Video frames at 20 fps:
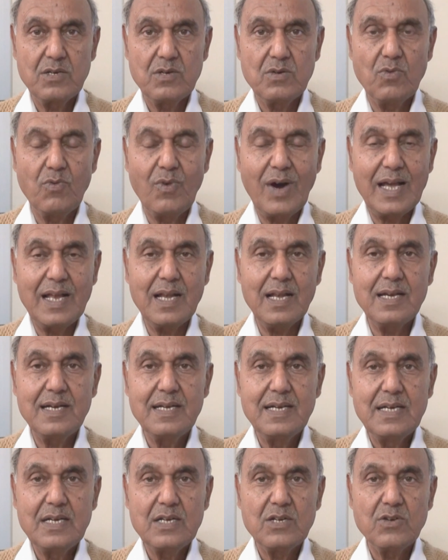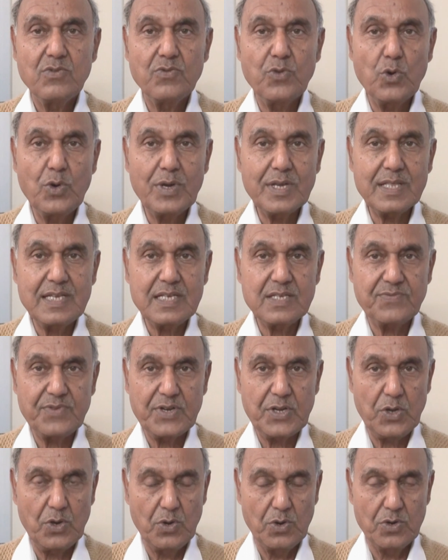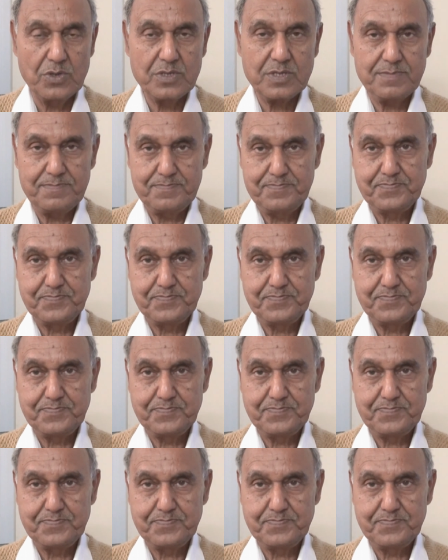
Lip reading: while viewing these videos,